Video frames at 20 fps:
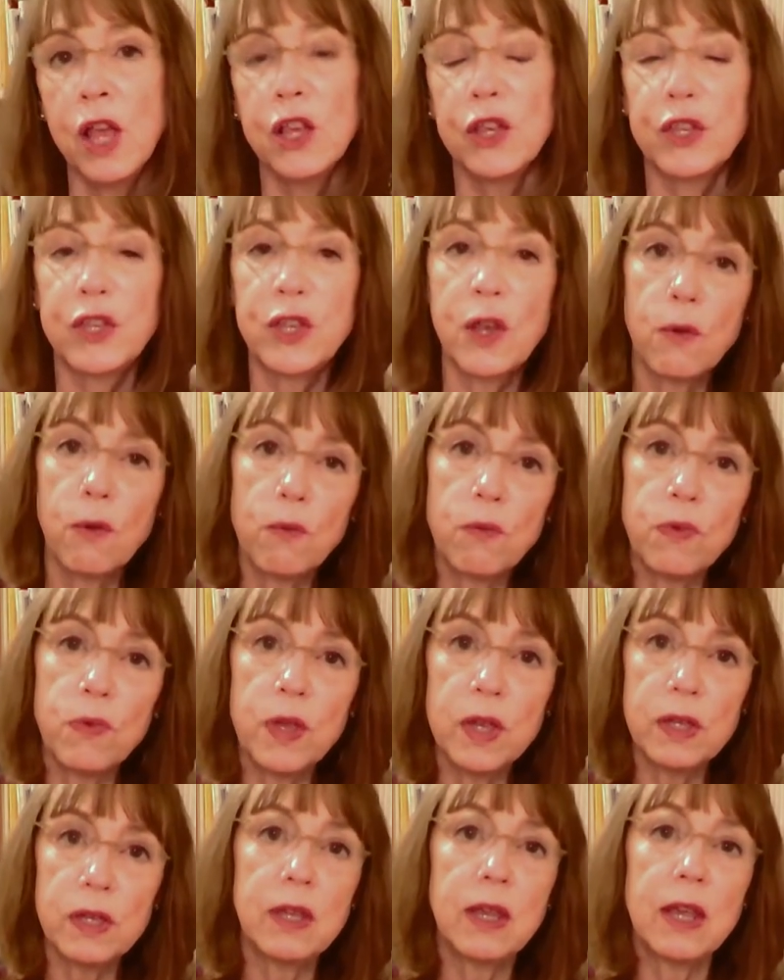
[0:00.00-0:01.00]
So
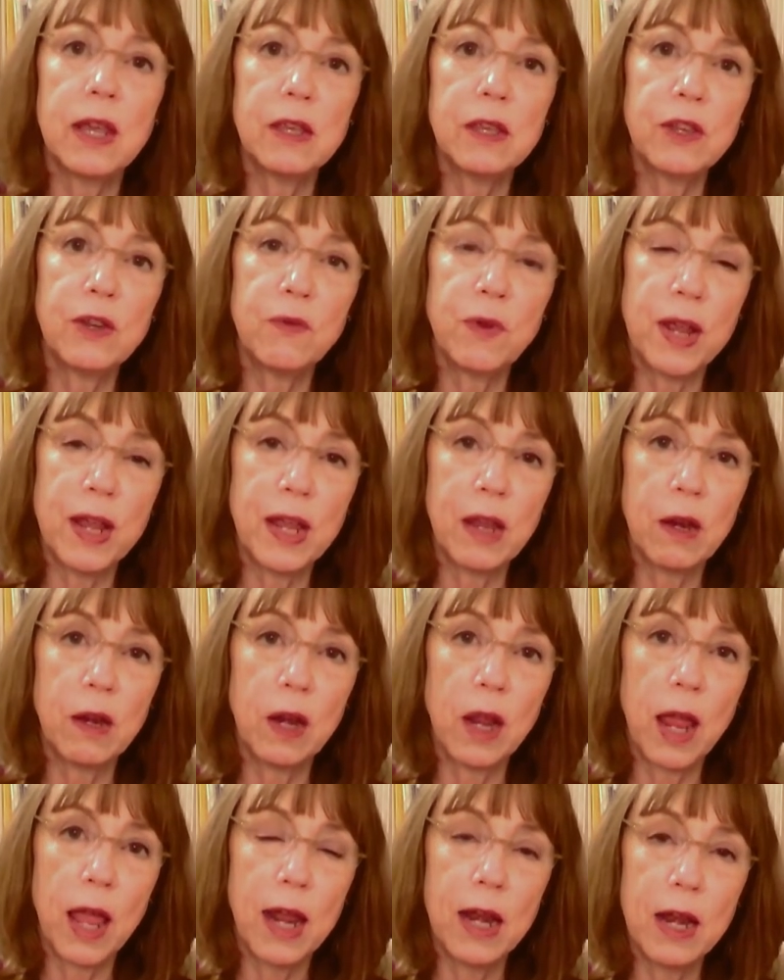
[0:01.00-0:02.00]
this is unique,
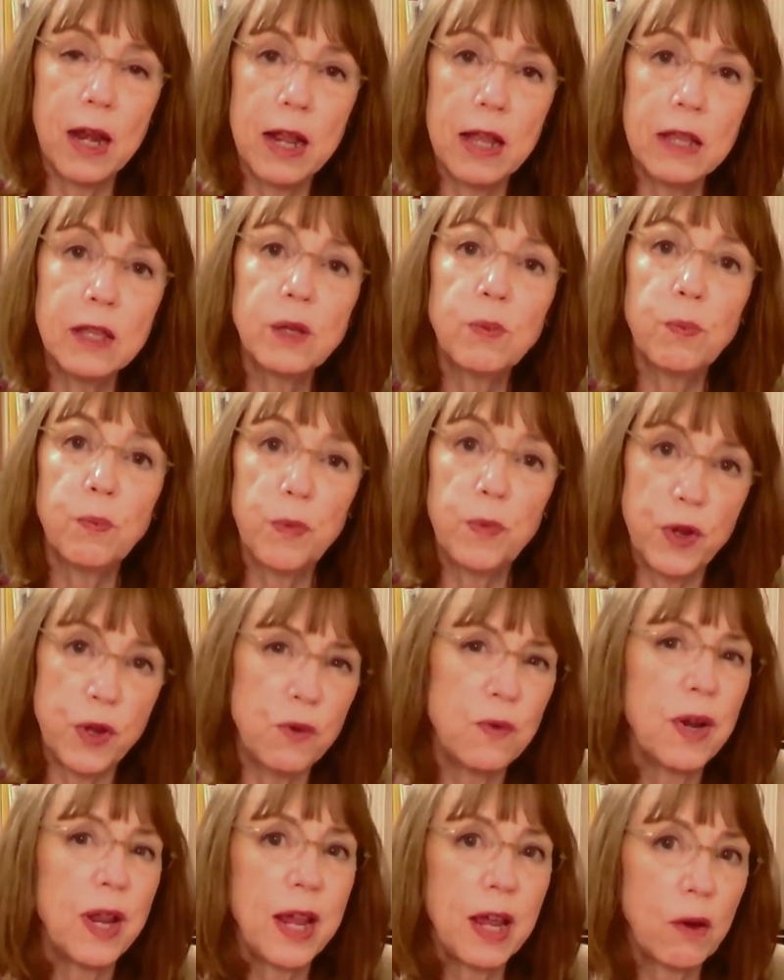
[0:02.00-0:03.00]
and and it is
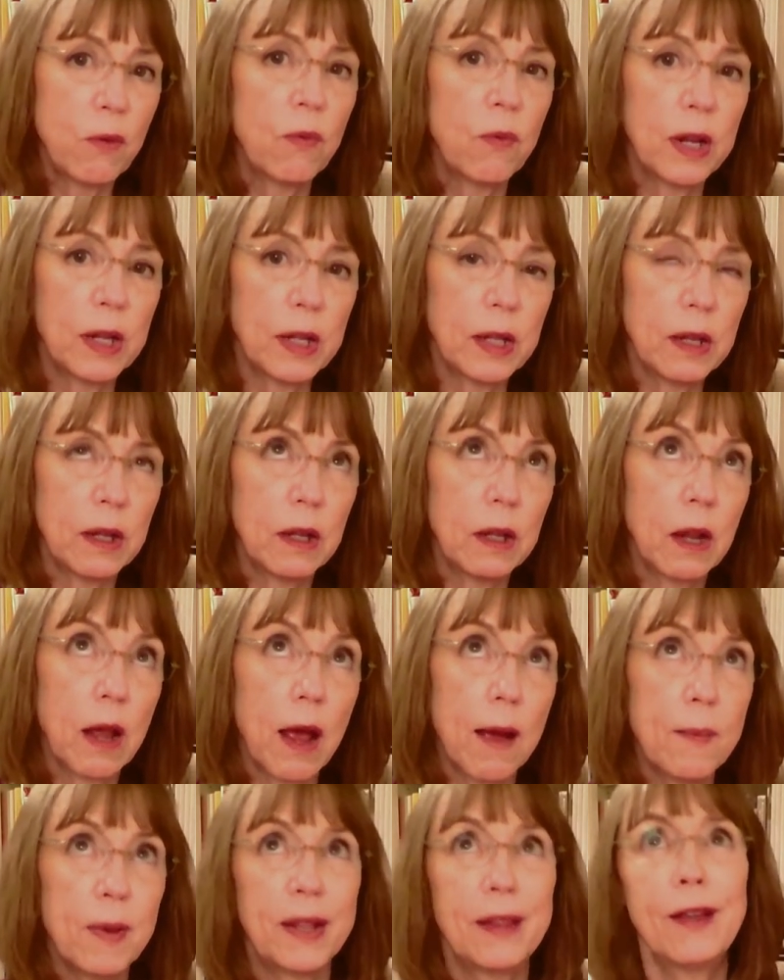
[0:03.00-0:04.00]
unique. Real,
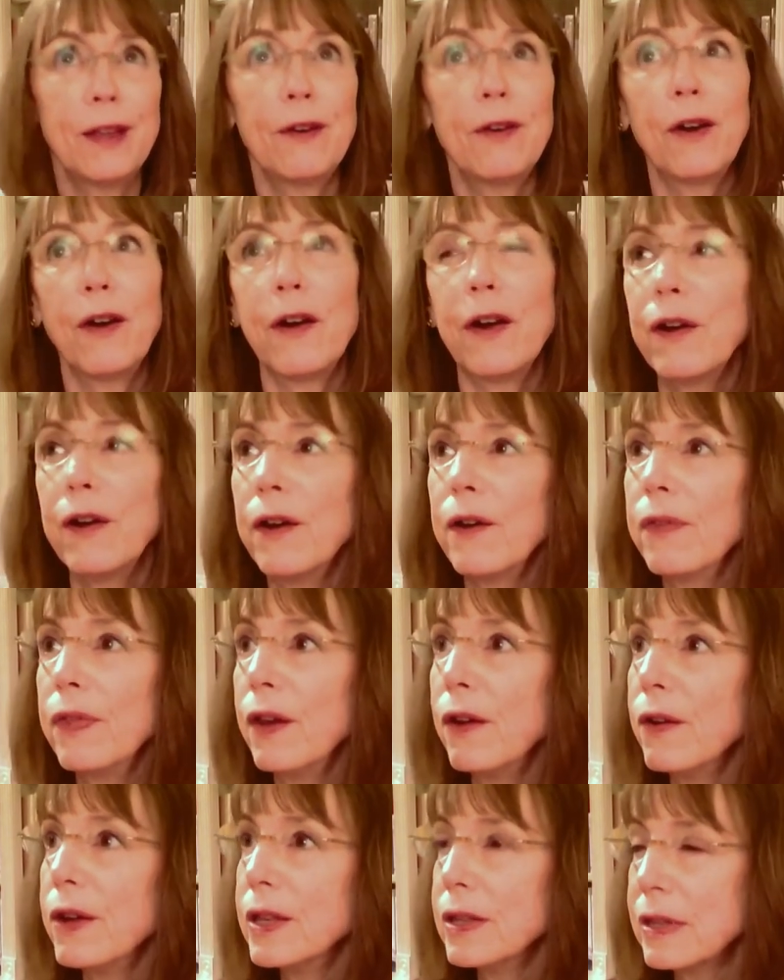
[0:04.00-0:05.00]
I mean, there are
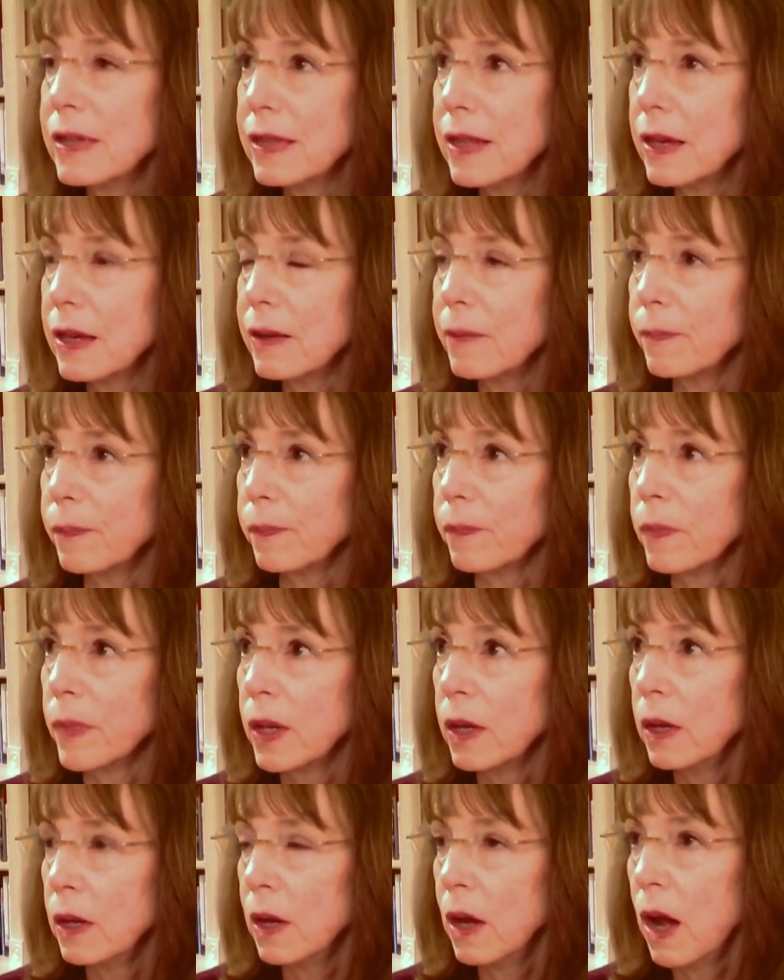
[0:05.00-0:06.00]
there is the um,
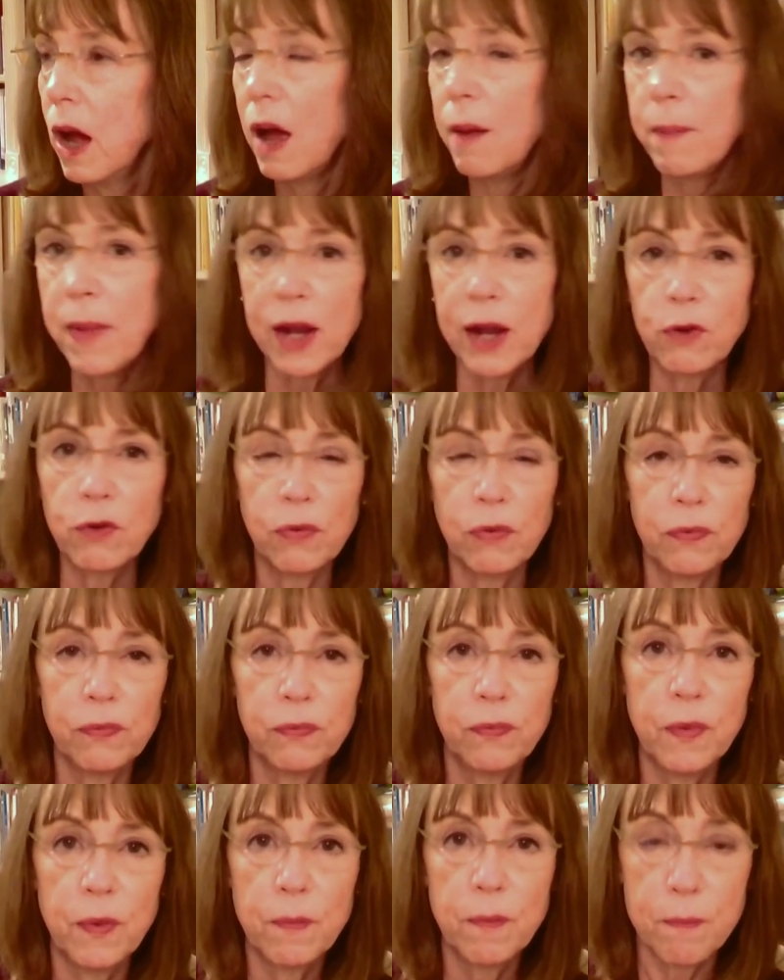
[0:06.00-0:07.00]
a
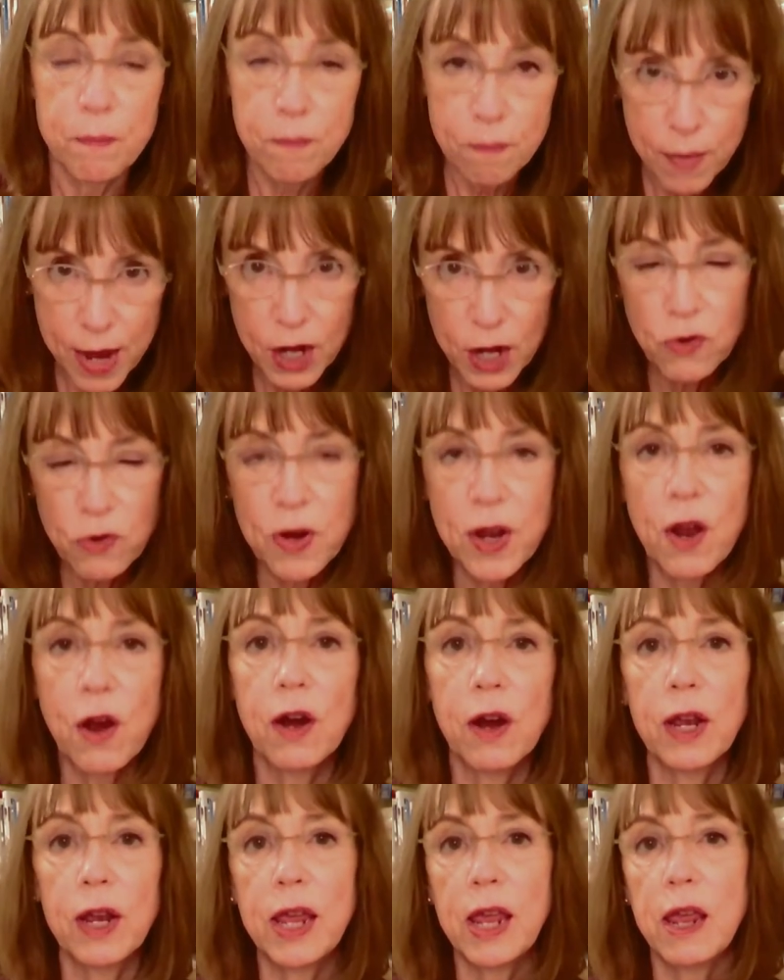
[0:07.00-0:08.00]

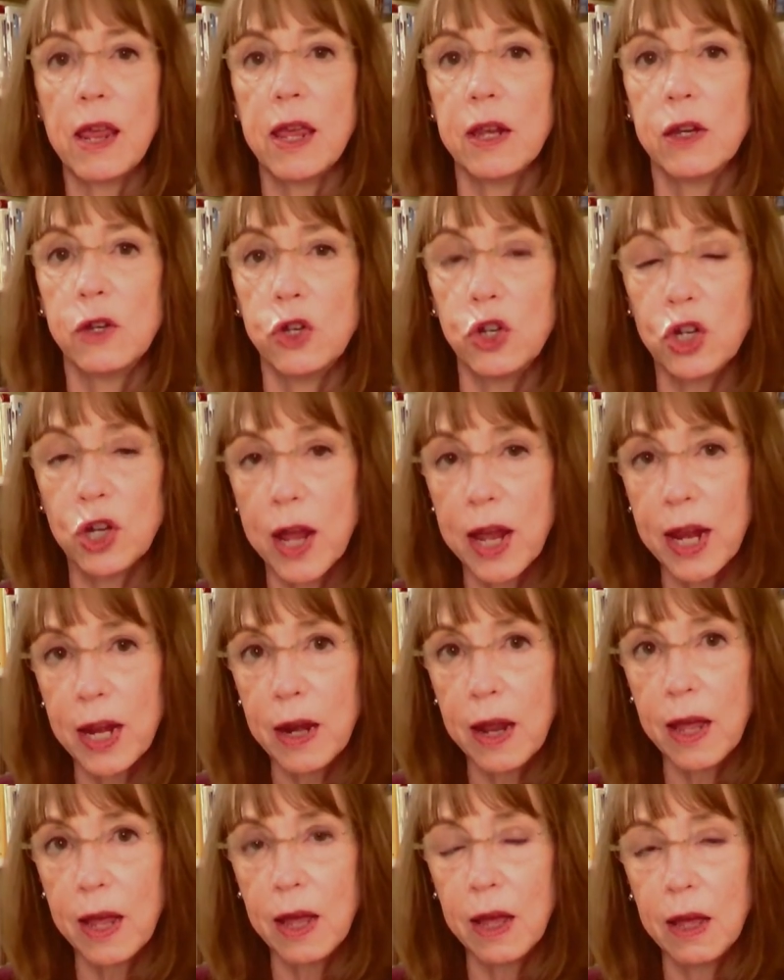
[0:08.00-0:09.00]
matriarchy in
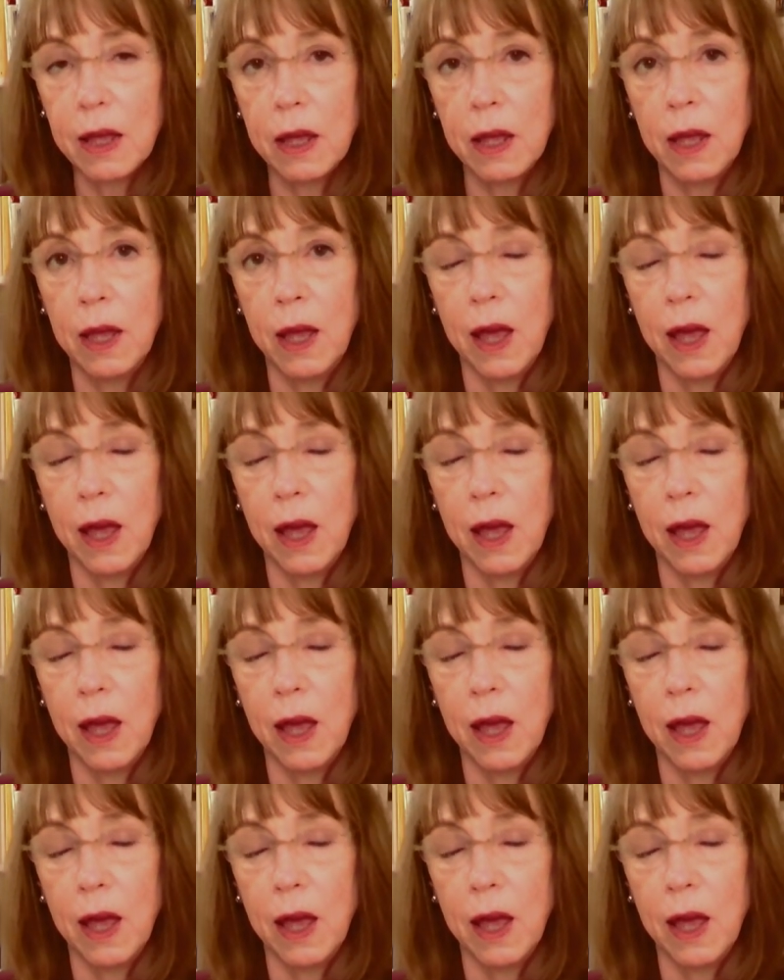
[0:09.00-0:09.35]
China